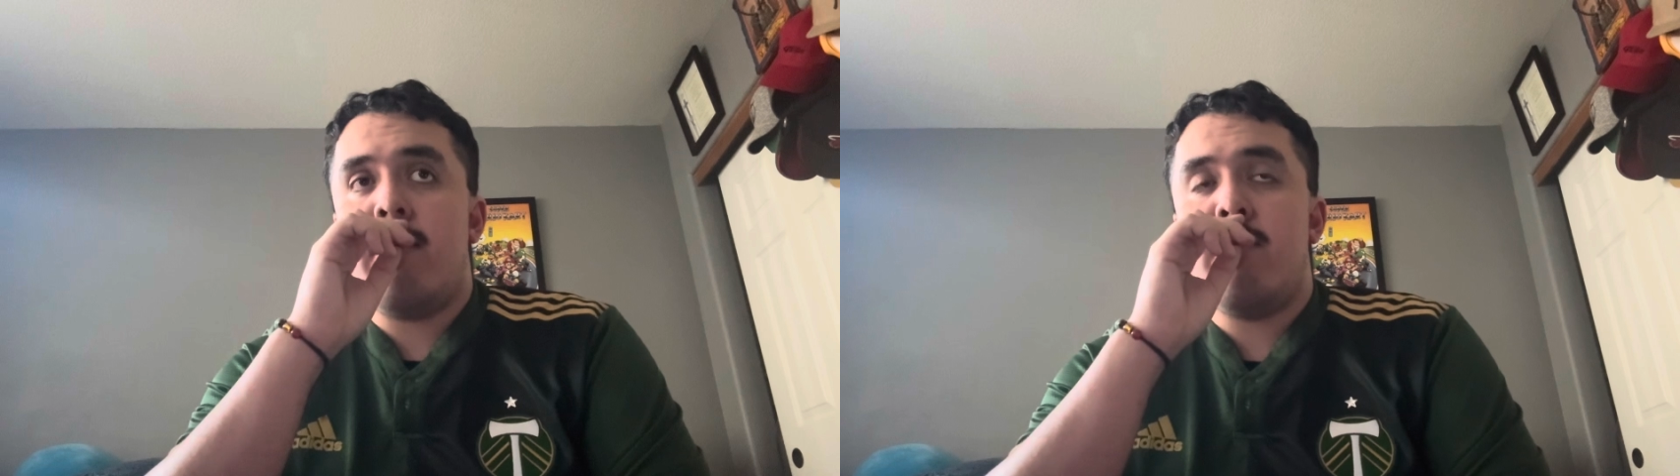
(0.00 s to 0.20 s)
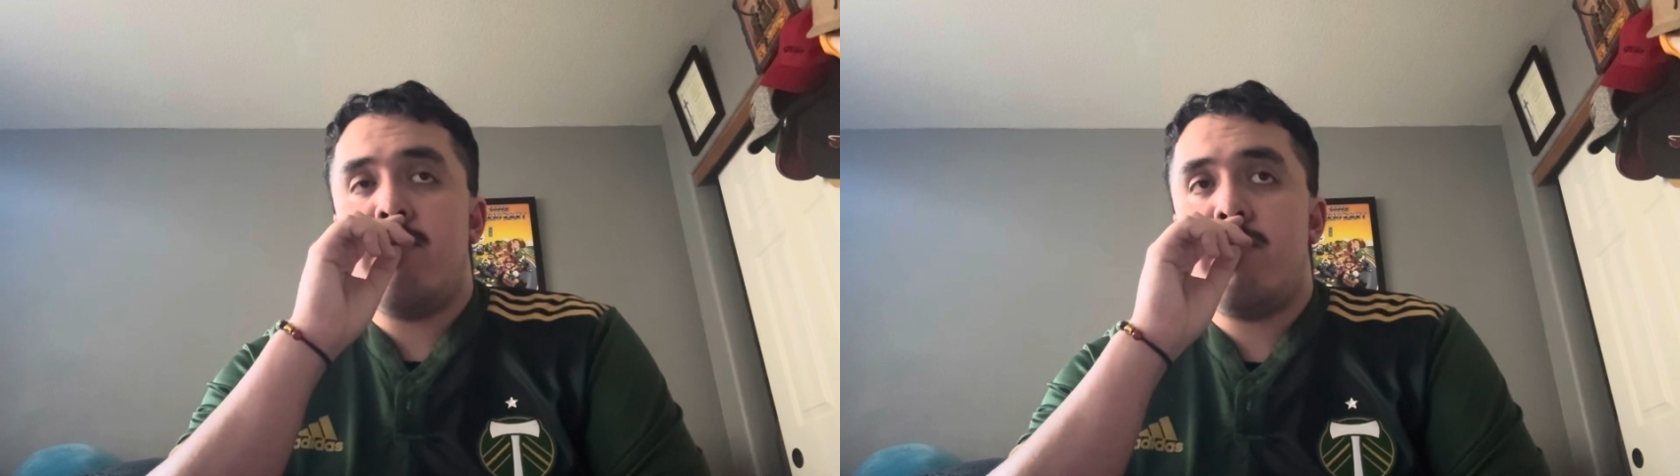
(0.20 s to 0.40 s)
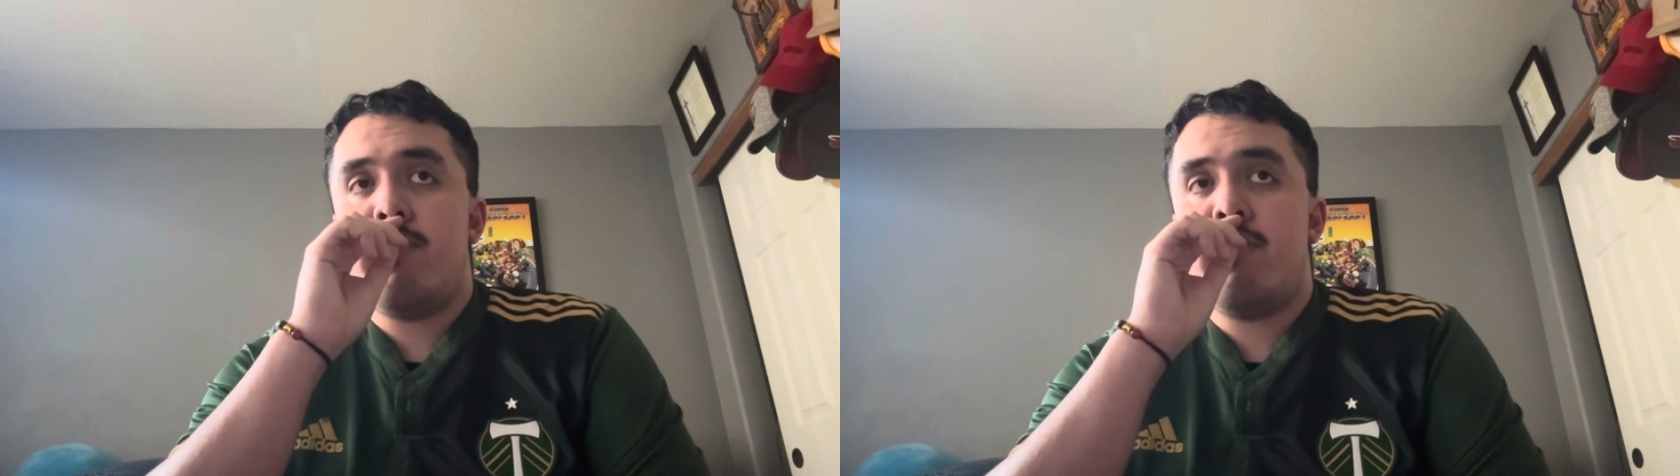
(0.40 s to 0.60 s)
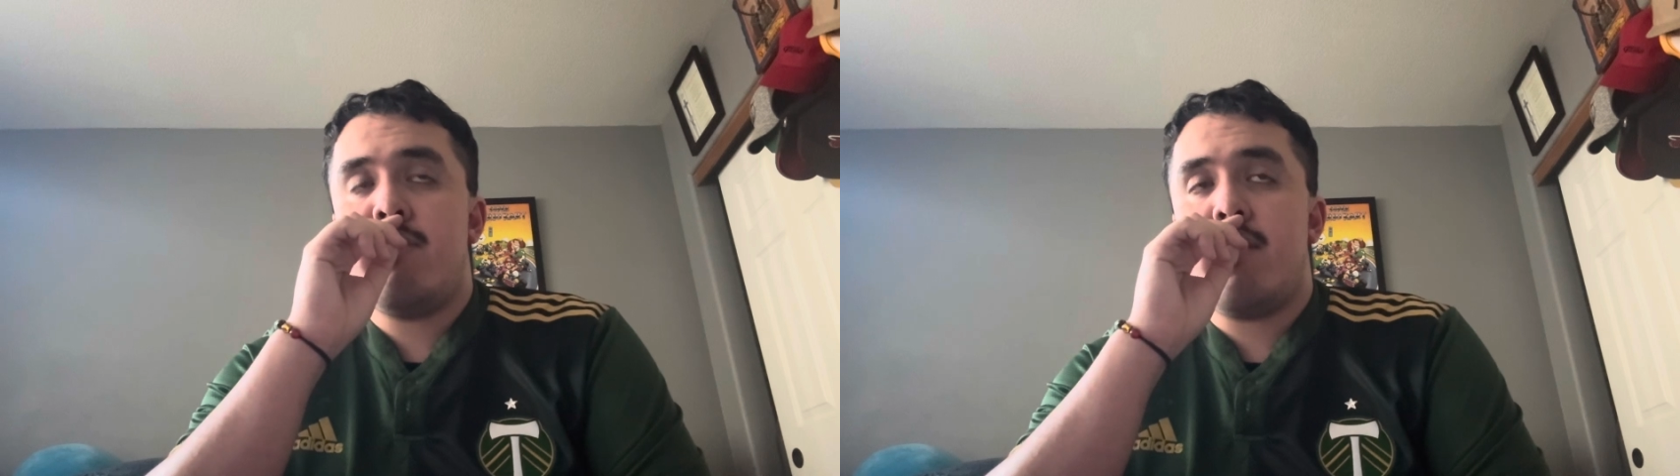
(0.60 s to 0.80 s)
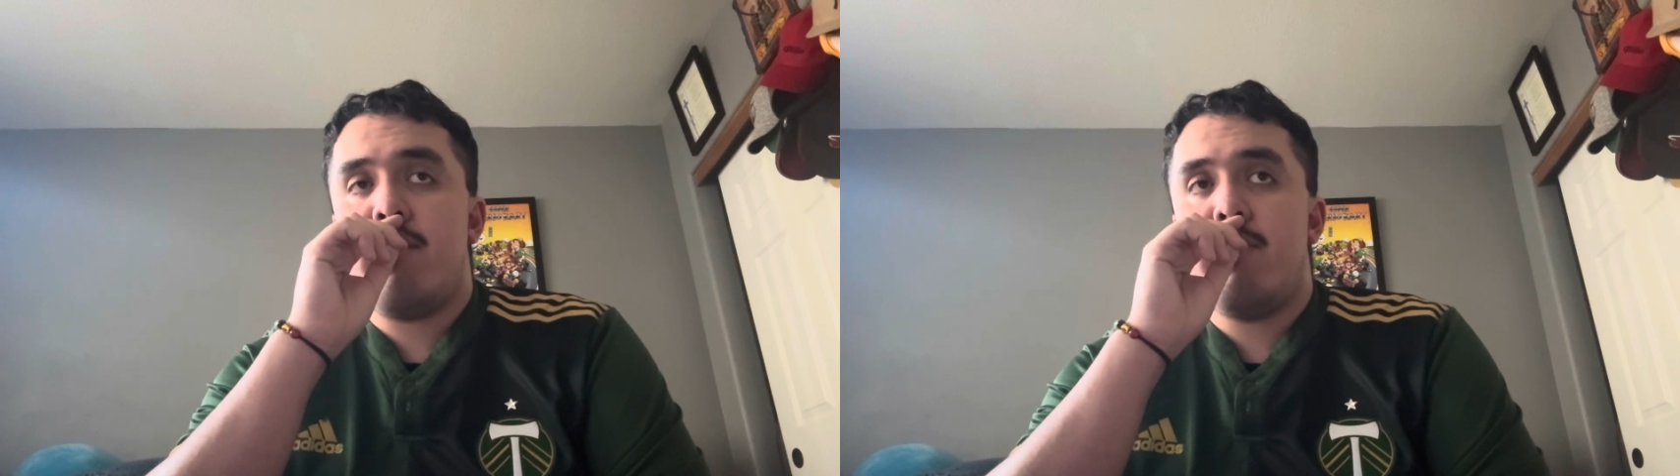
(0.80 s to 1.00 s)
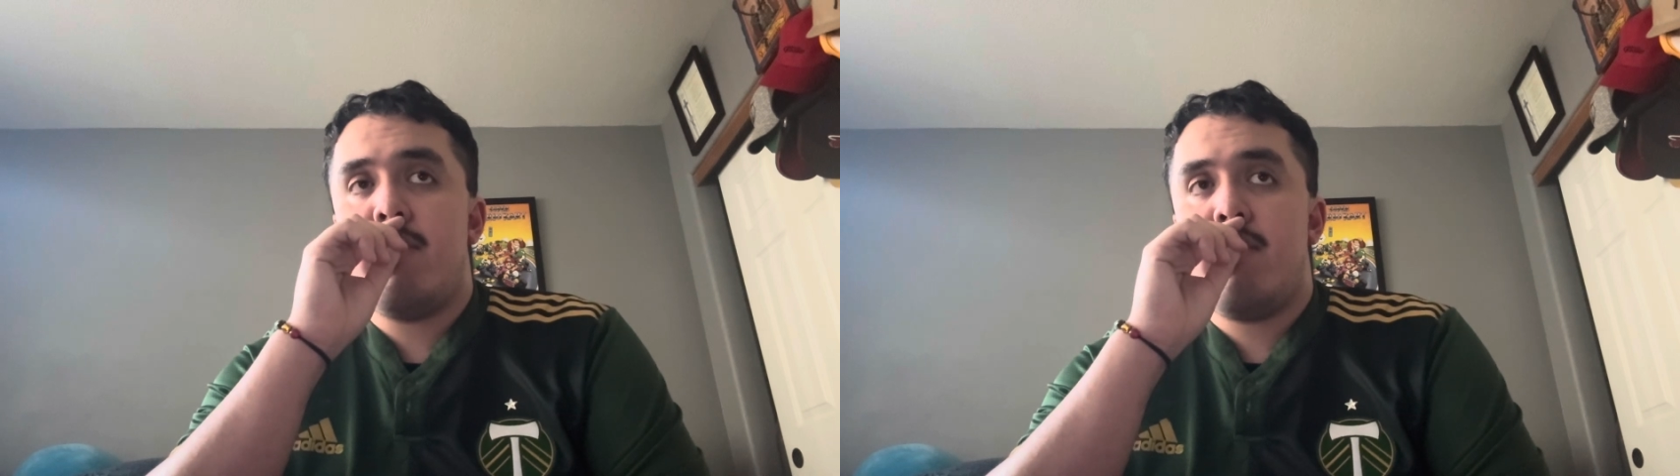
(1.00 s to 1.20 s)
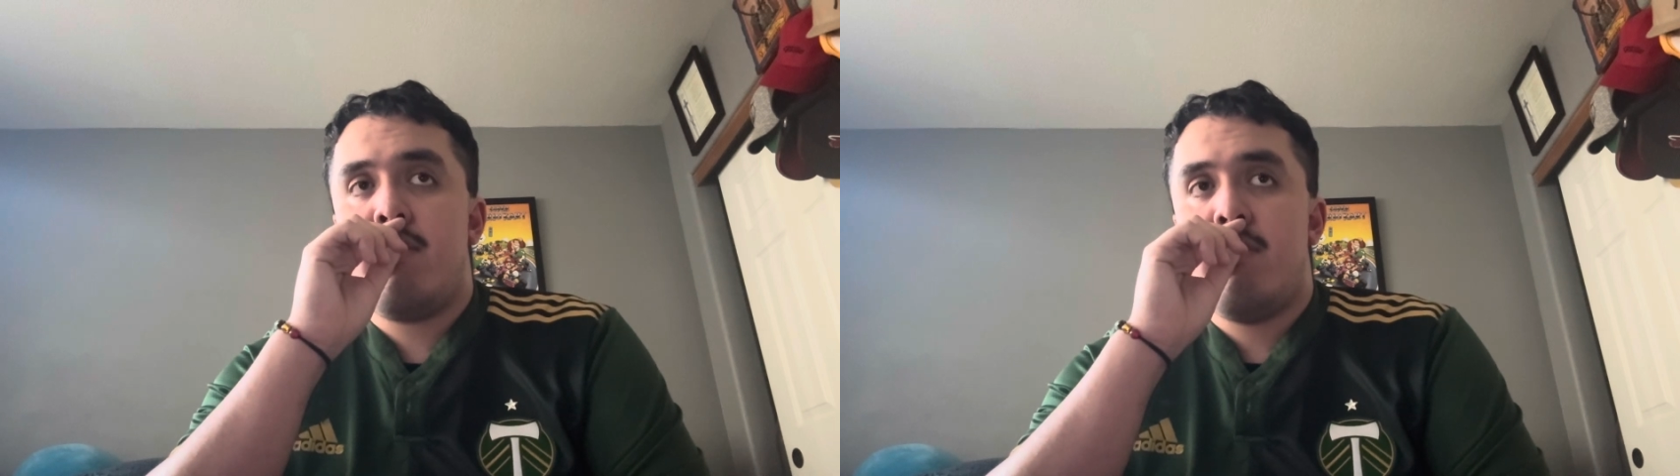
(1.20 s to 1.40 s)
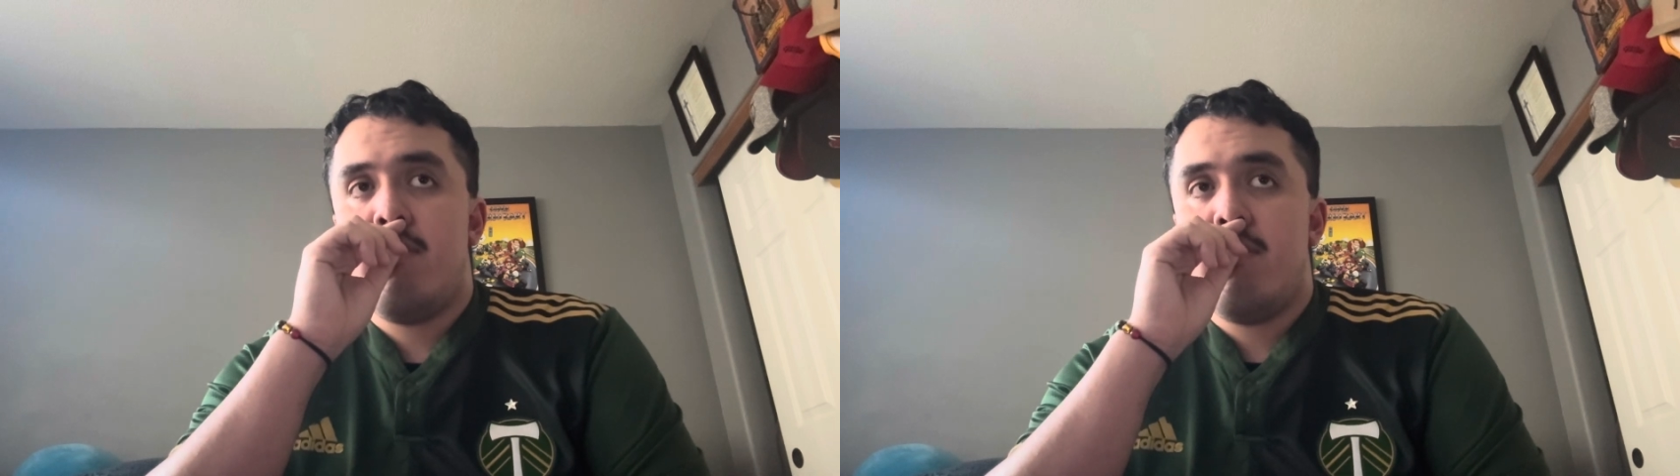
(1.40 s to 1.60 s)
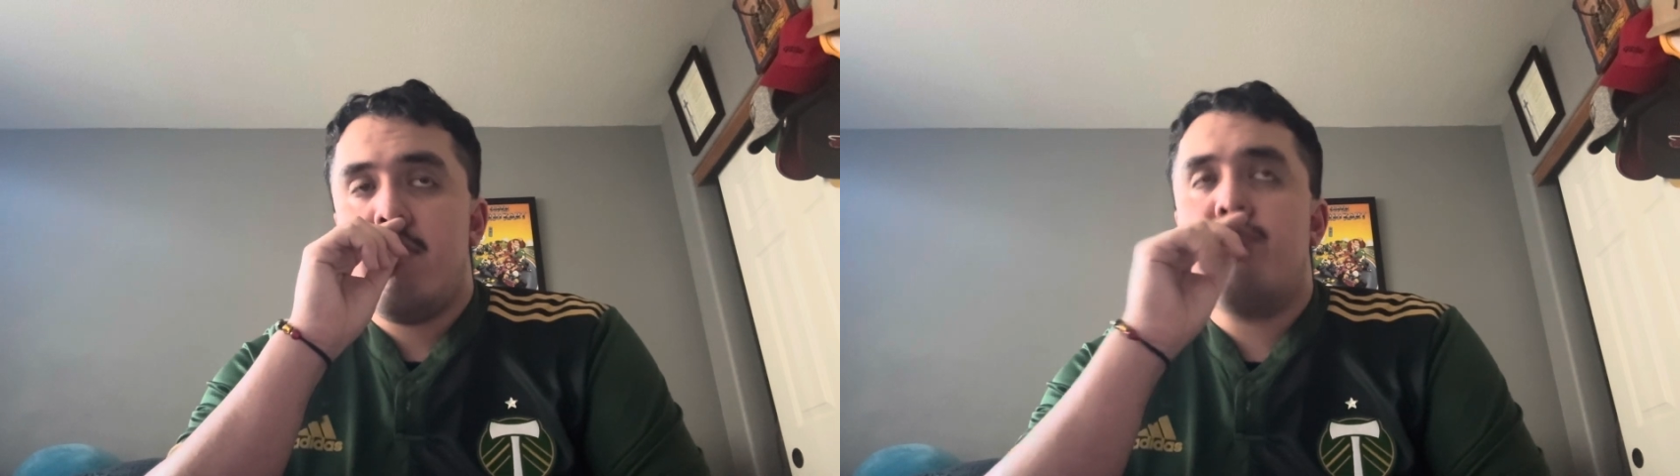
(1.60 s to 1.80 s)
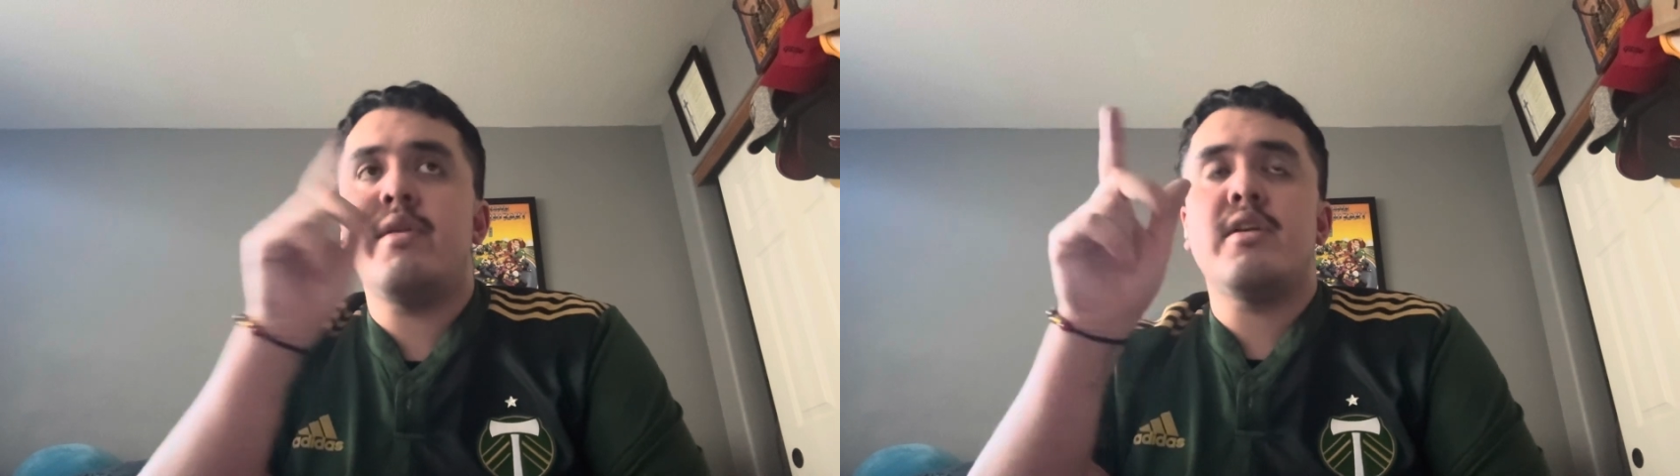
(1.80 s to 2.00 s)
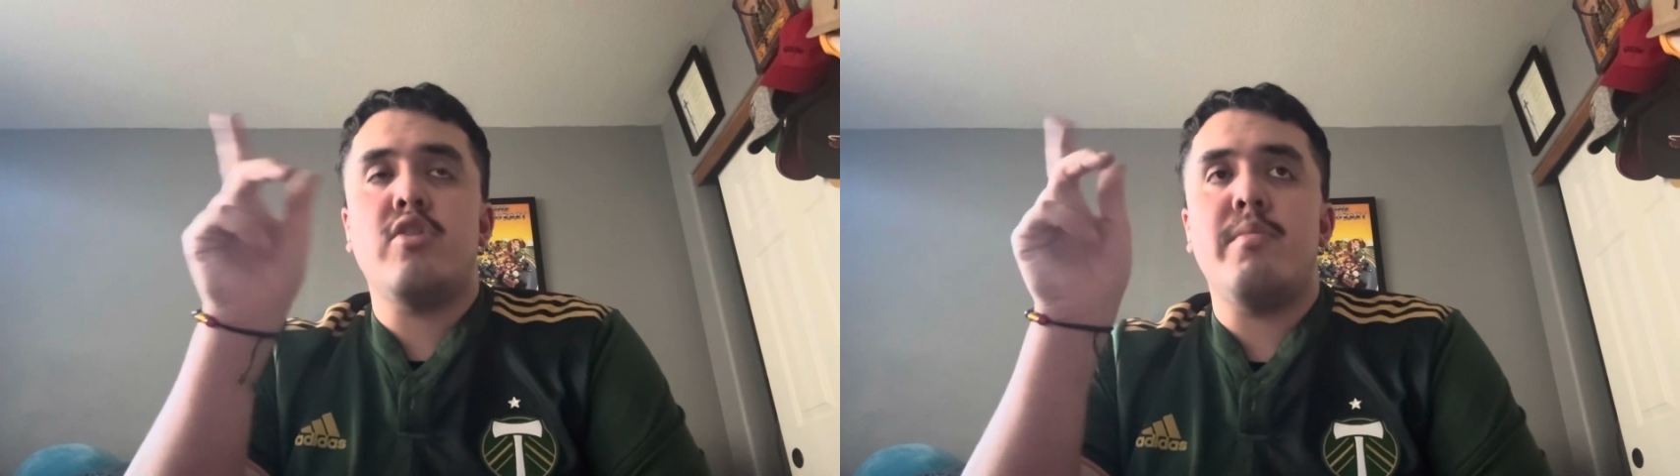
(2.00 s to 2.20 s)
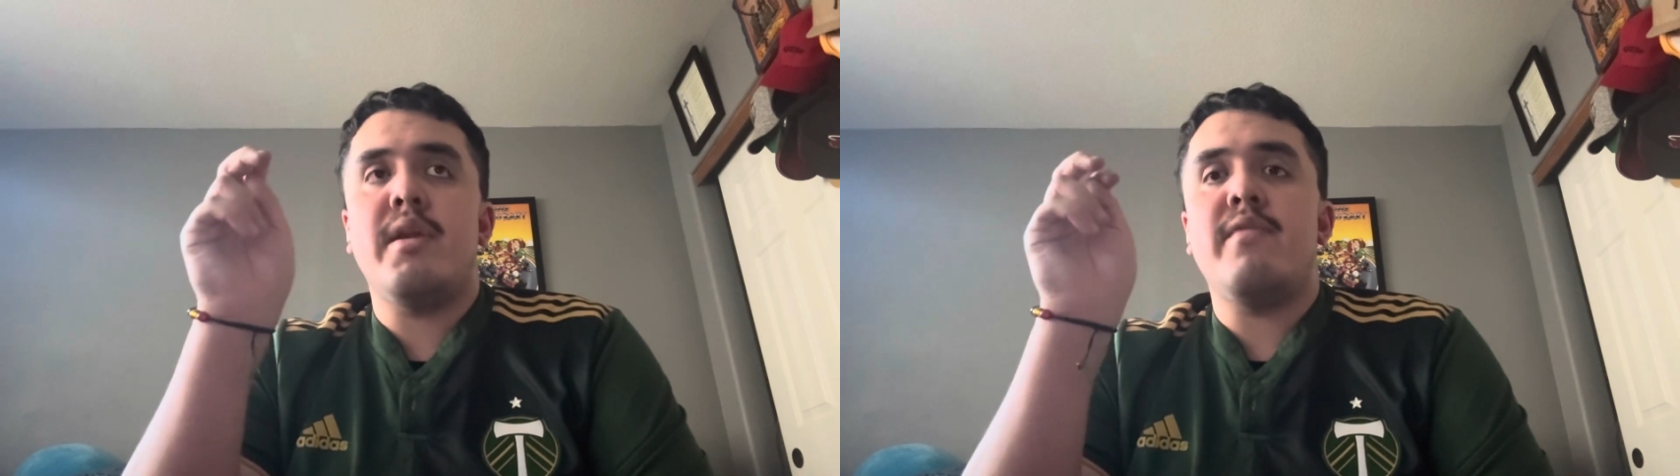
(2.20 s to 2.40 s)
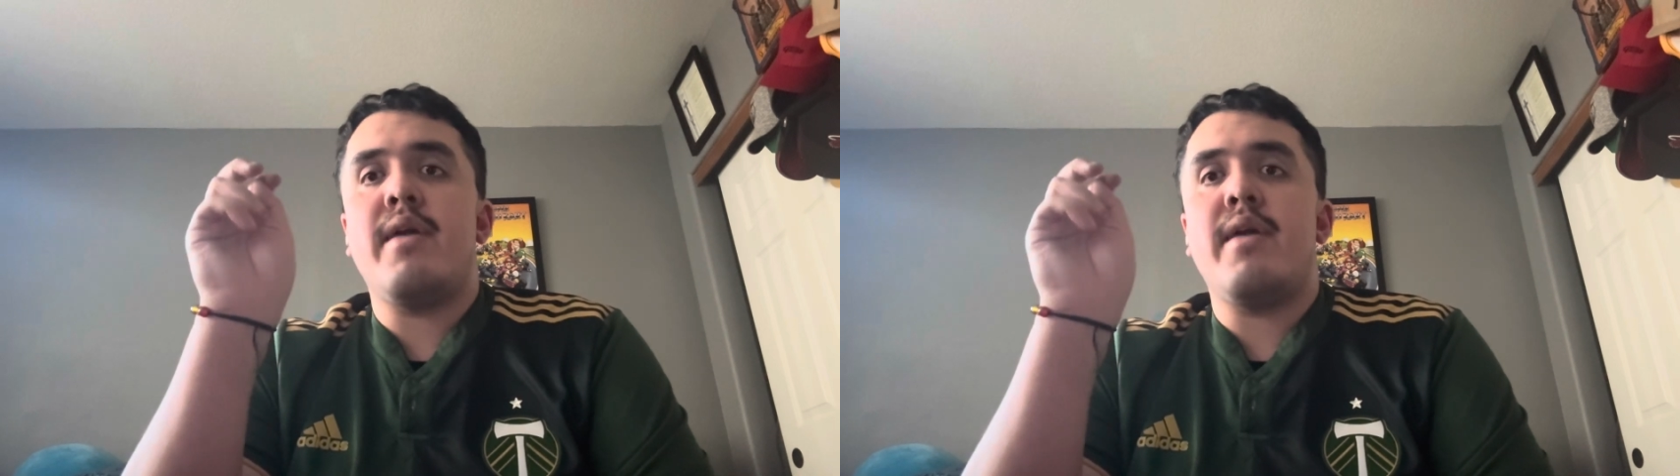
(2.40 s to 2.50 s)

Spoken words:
in the 53rd minute,